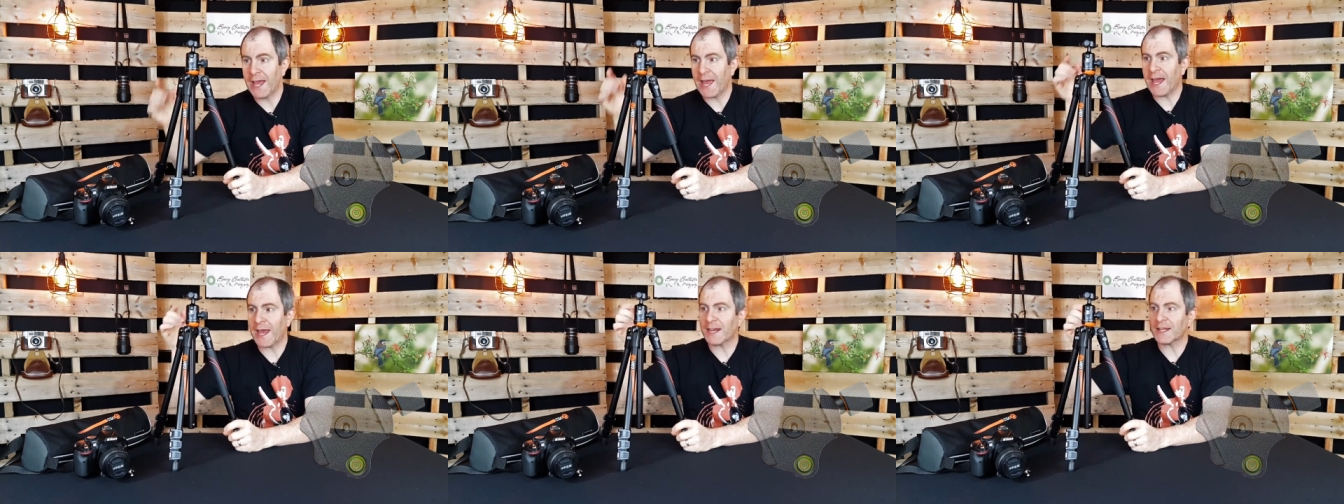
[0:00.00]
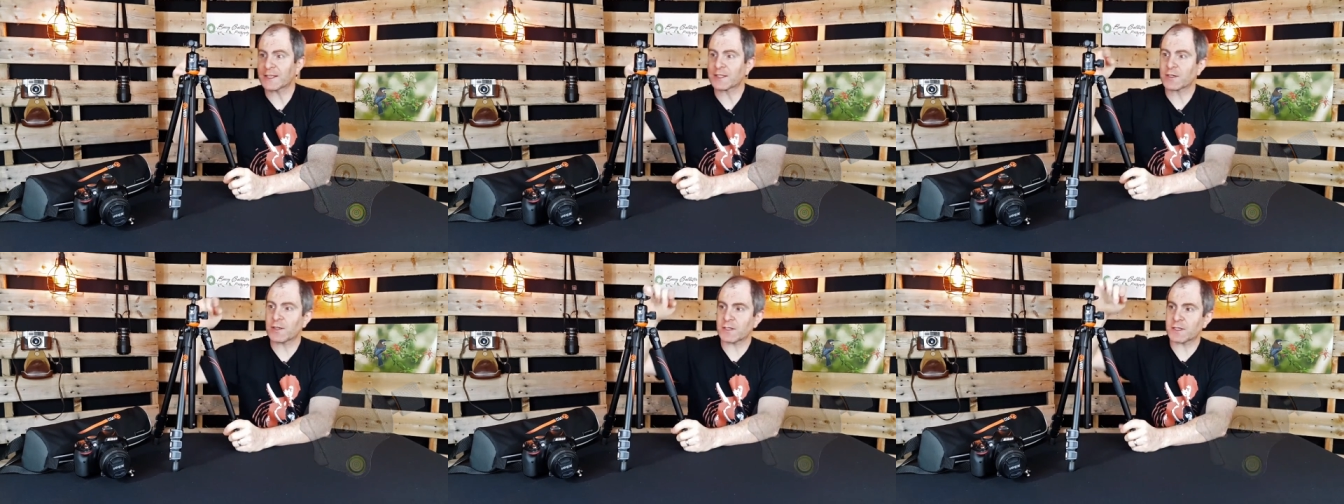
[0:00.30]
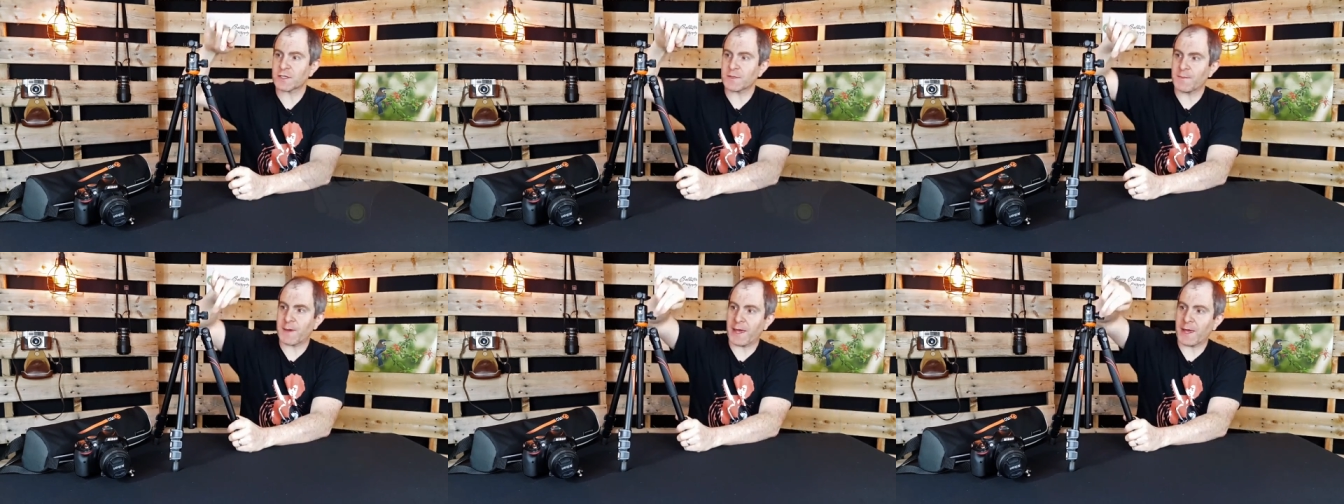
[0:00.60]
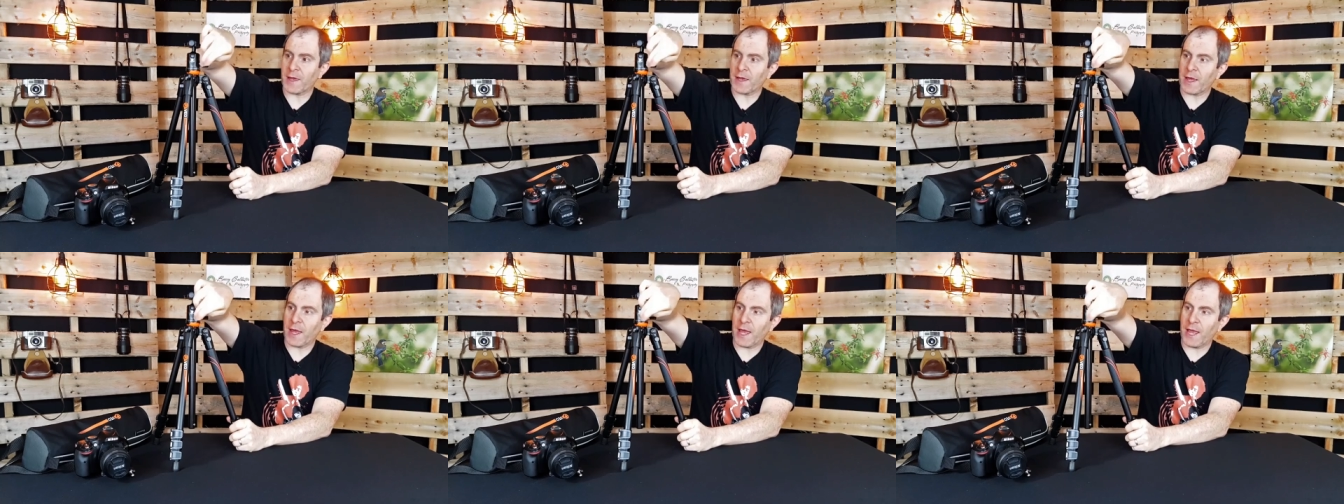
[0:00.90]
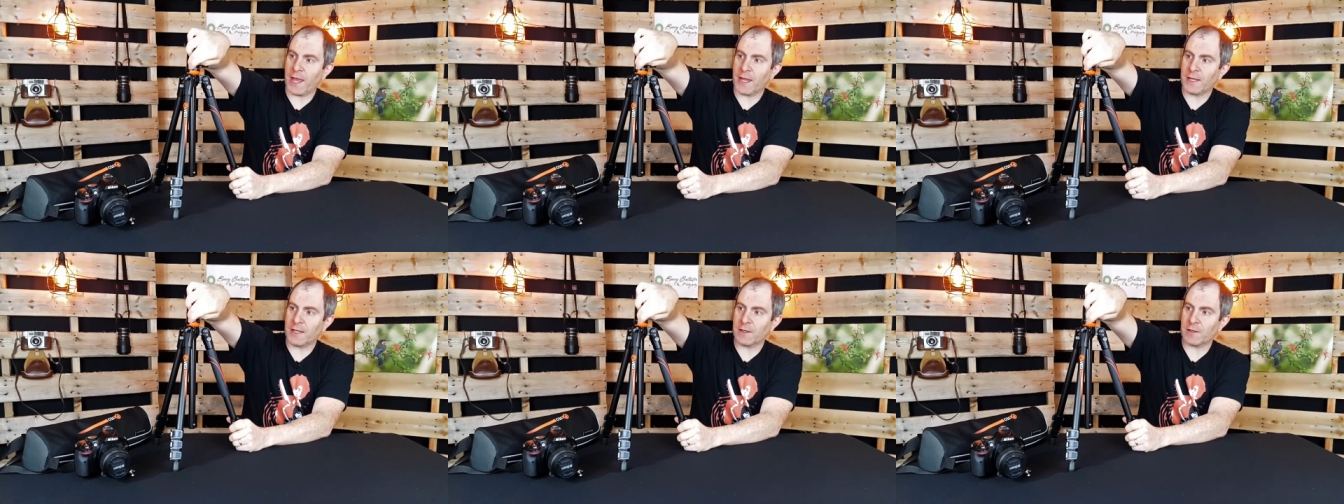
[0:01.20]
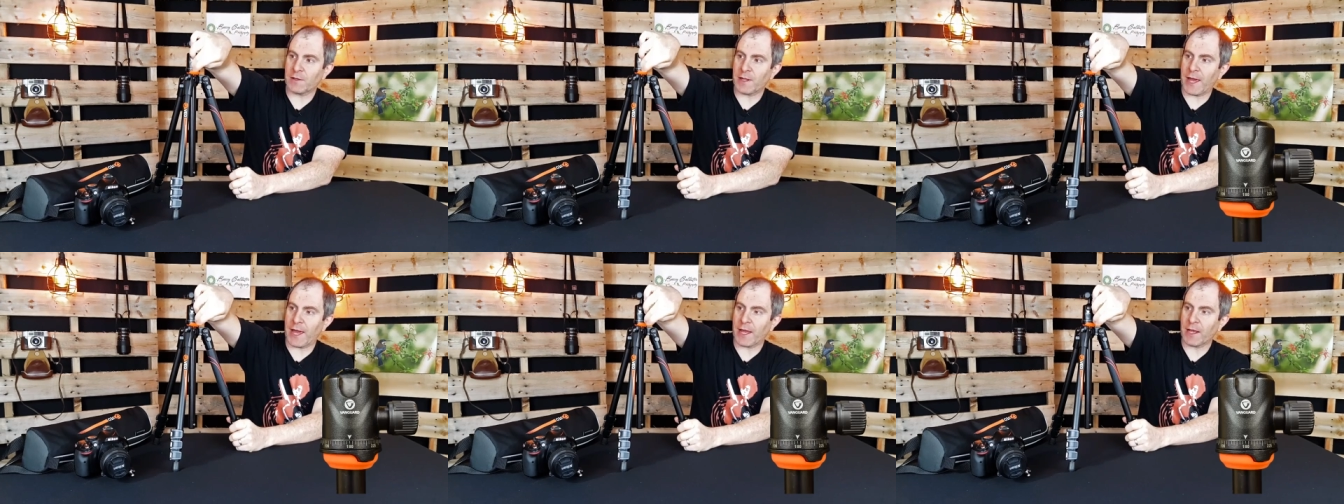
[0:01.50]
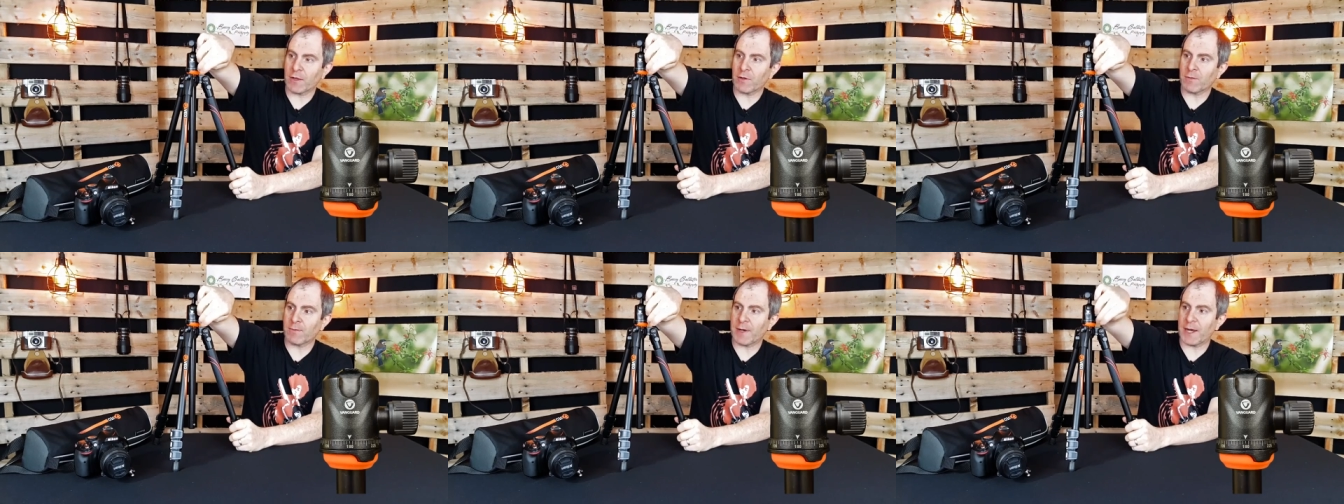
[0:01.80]
and it's got some handy little
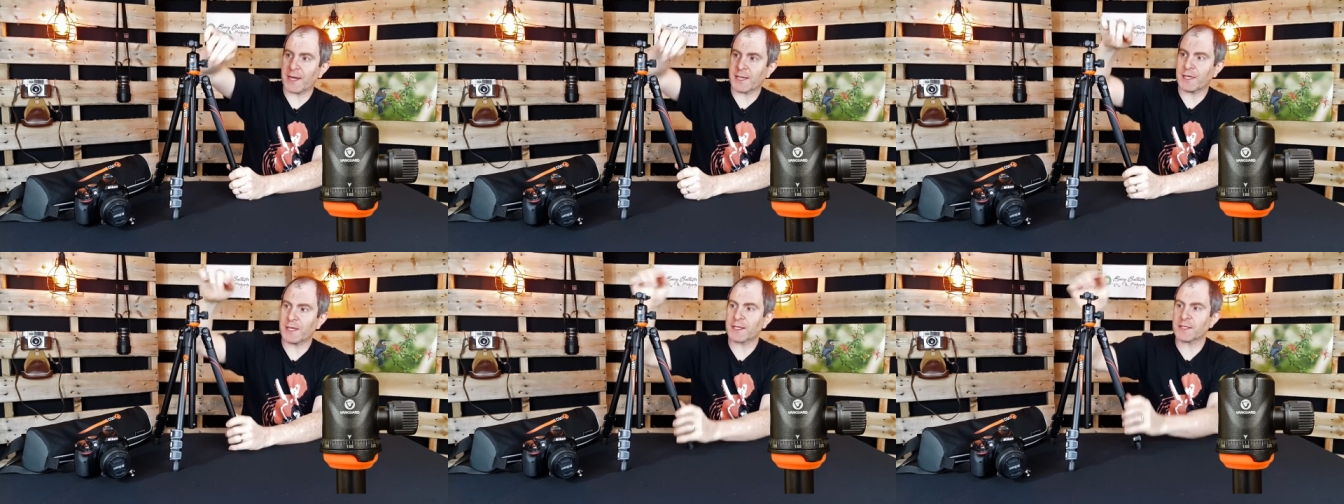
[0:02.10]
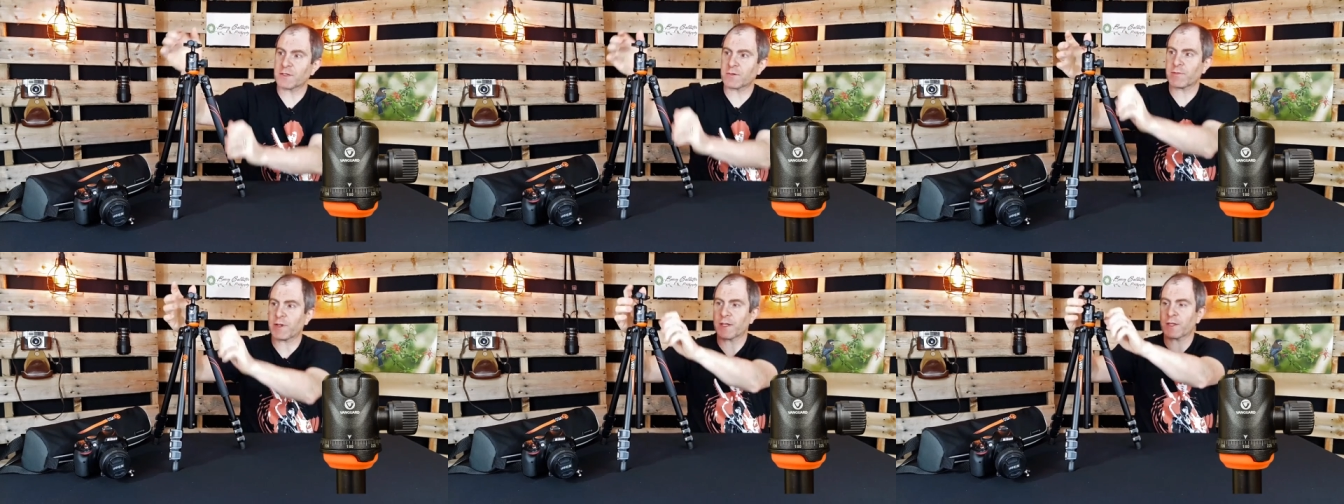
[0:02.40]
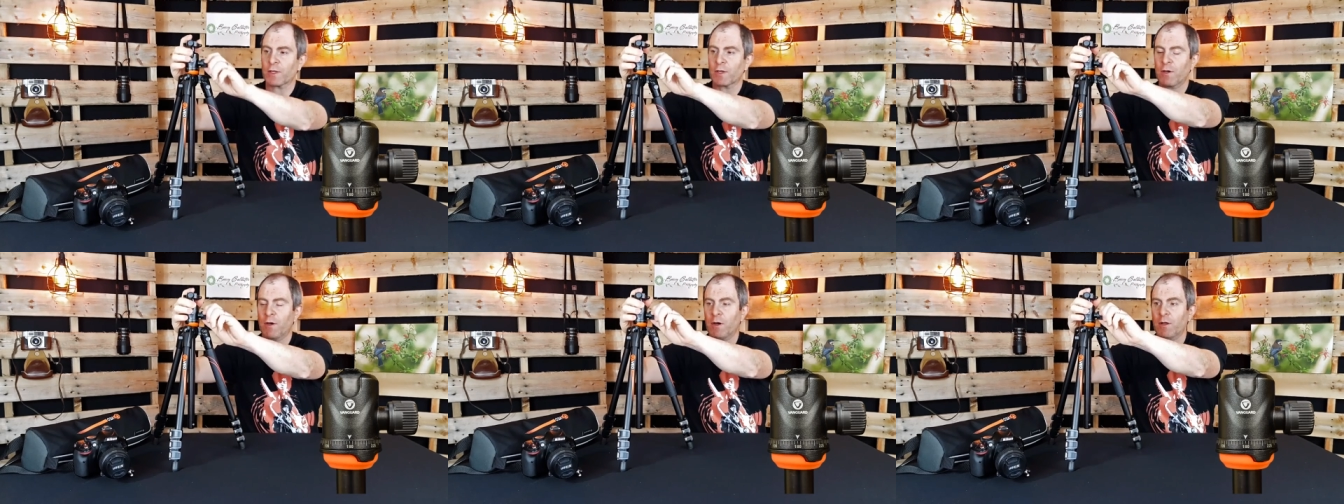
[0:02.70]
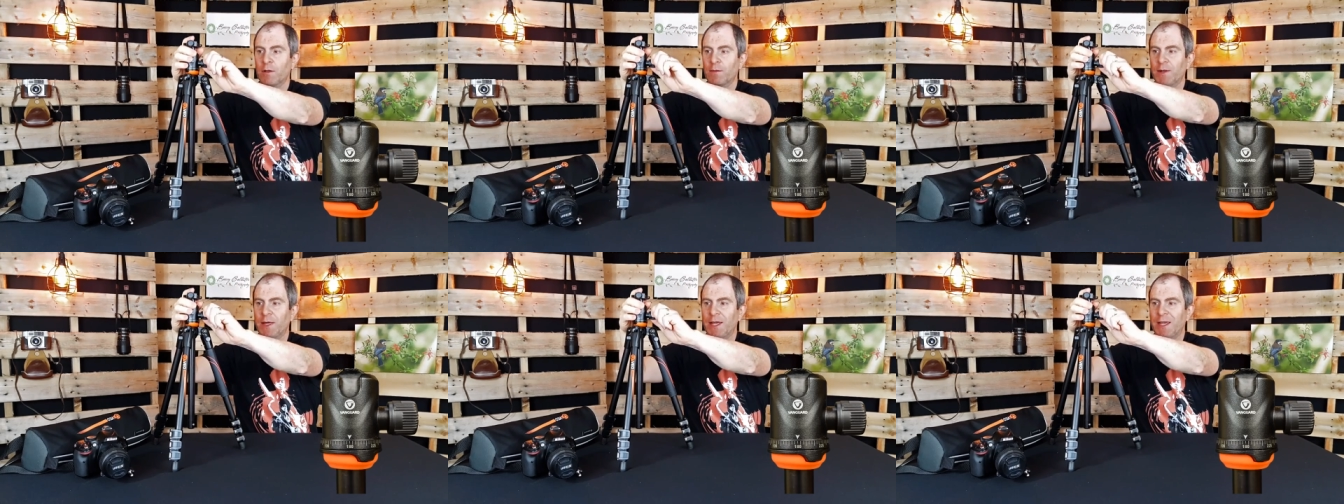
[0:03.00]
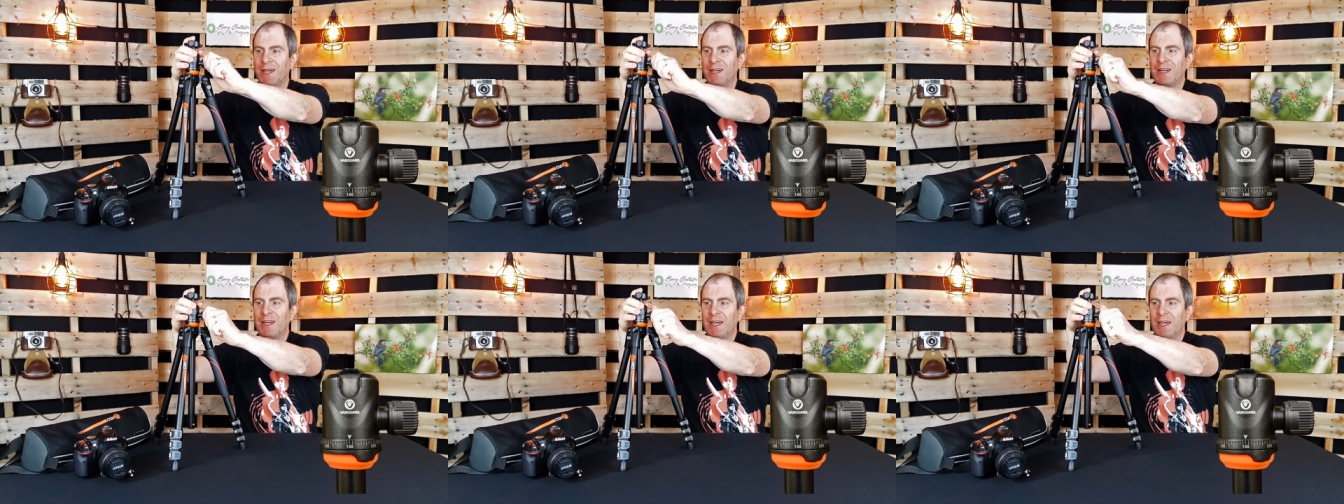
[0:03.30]
angle markings around the column here